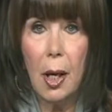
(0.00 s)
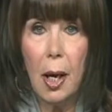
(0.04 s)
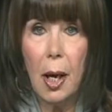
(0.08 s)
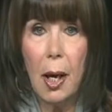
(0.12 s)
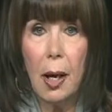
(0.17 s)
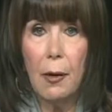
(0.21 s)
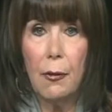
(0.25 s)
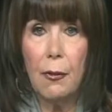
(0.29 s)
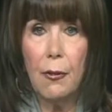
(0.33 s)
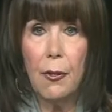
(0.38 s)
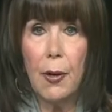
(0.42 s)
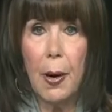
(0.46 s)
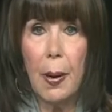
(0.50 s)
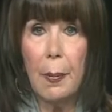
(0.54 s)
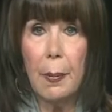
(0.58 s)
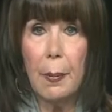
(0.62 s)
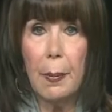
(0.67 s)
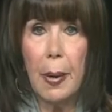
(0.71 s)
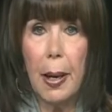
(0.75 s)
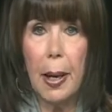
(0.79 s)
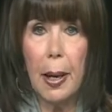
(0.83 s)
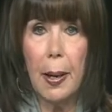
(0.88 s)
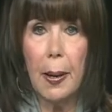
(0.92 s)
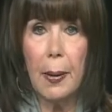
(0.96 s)
from
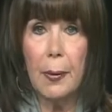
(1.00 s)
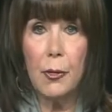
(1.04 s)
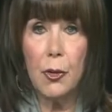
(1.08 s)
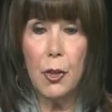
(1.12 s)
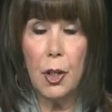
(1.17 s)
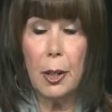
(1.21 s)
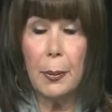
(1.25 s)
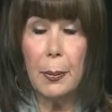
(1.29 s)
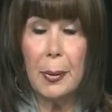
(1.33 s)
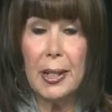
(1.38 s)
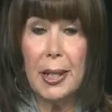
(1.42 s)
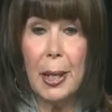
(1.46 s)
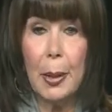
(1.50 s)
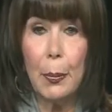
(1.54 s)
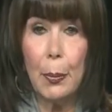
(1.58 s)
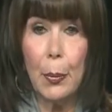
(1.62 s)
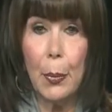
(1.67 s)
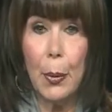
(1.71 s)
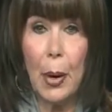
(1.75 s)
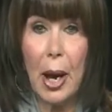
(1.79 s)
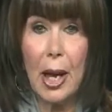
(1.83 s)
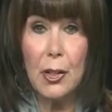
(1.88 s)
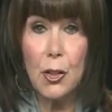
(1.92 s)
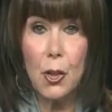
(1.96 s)
a gentleman named
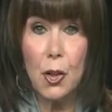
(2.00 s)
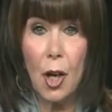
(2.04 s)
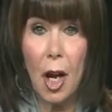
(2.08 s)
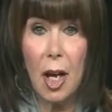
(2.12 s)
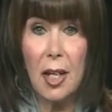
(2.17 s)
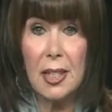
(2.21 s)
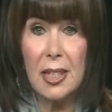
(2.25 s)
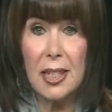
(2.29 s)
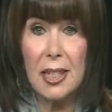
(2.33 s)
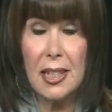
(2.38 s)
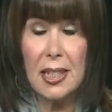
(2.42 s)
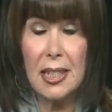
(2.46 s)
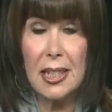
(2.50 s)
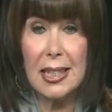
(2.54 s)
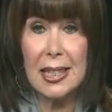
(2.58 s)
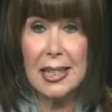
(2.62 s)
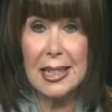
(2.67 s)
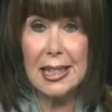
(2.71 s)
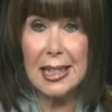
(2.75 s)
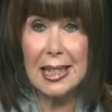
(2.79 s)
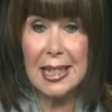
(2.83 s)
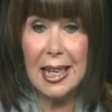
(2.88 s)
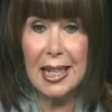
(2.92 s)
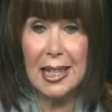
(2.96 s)
Brad Johnson at
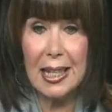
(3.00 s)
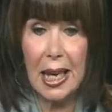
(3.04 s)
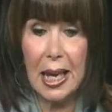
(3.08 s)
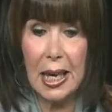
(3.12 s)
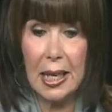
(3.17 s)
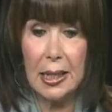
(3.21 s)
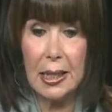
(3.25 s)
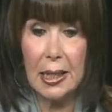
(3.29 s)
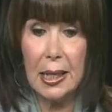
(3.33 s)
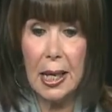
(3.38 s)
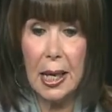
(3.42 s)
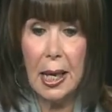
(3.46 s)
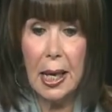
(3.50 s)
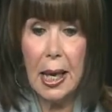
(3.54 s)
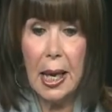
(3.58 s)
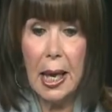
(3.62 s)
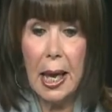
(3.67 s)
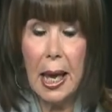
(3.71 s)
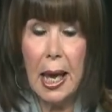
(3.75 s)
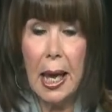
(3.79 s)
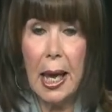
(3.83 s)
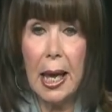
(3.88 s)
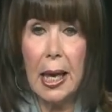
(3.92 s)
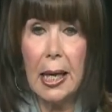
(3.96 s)
CNN.
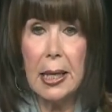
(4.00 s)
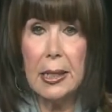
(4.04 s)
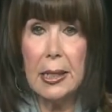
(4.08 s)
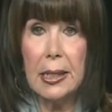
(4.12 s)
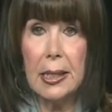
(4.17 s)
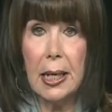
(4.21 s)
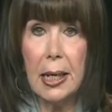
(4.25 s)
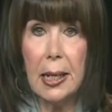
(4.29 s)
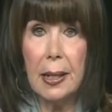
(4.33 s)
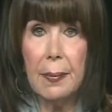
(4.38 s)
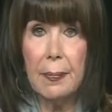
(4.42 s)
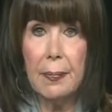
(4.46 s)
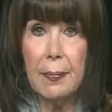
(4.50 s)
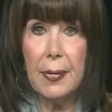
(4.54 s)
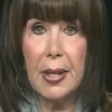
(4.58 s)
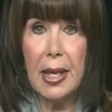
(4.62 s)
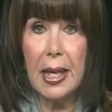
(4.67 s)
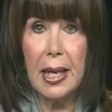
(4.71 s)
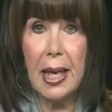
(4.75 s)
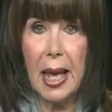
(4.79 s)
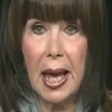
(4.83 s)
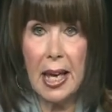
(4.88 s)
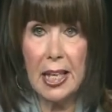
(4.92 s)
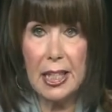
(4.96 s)
And
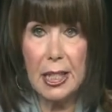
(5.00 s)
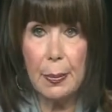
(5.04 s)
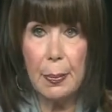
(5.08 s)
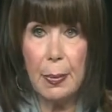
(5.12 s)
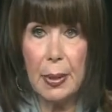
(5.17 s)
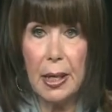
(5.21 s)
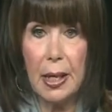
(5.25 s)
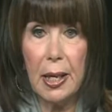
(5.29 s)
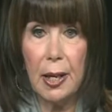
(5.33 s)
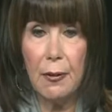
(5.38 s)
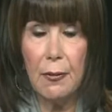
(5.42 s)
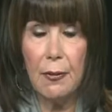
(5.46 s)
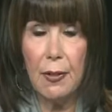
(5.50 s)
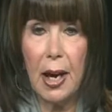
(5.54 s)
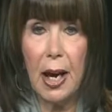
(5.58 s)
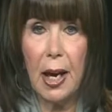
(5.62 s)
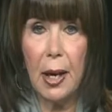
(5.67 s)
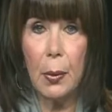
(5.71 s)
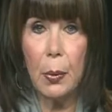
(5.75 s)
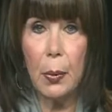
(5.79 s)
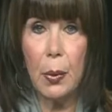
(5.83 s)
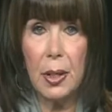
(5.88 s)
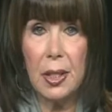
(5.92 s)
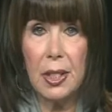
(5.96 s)
he asked me if I
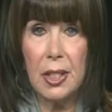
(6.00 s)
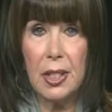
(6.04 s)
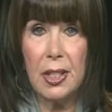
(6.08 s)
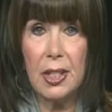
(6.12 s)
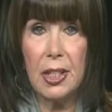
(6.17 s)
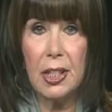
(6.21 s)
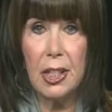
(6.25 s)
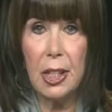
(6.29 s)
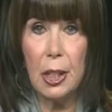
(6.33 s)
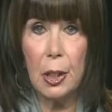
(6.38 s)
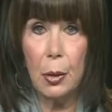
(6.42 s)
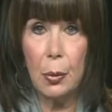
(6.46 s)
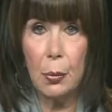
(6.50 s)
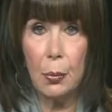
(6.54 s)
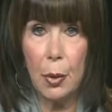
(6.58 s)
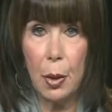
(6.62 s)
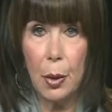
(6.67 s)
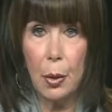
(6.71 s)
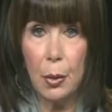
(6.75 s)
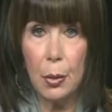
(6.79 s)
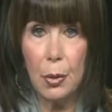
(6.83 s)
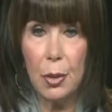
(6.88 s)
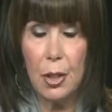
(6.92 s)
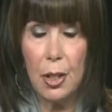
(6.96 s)
was the Nina
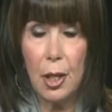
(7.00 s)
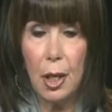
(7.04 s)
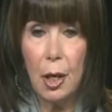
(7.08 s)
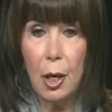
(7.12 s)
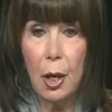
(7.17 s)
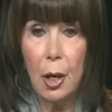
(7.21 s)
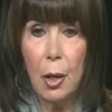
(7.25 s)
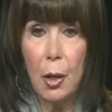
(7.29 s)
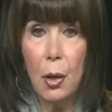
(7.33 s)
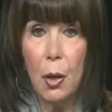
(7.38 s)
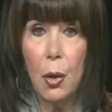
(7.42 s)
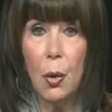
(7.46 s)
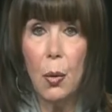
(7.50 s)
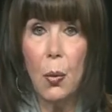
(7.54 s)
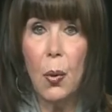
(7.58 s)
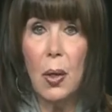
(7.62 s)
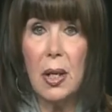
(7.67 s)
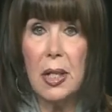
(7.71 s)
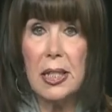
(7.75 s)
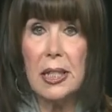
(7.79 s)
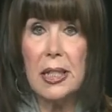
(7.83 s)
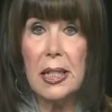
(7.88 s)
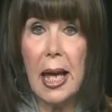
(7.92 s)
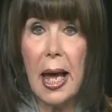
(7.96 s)
Rhodes who
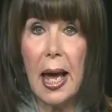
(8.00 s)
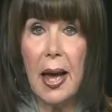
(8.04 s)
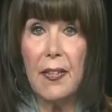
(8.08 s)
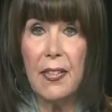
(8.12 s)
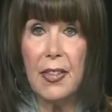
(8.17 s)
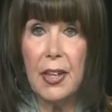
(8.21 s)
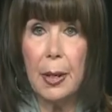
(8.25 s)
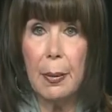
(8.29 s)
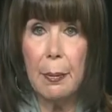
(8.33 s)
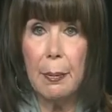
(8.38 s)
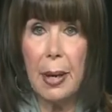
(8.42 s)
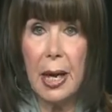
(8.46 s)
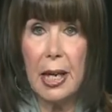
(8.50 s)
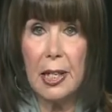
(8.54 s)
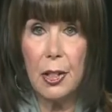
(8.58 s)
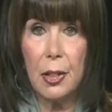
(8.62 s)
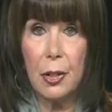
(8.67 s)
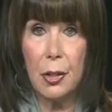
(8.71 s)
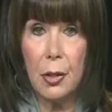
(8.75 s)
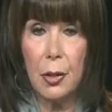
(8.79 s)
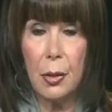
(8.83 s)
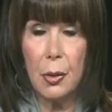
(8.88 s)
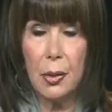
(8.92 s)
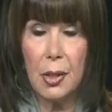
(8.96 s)
was at the
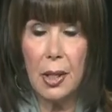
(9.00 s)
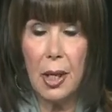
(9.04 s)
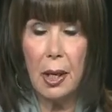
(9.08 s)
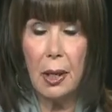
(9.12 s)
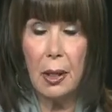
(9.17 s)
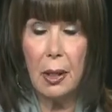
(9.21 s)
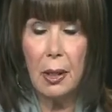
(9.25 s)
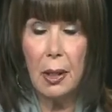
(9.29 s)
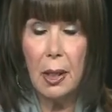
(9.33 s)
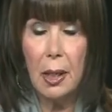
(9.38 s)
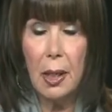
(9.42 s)
Ambassador Hotel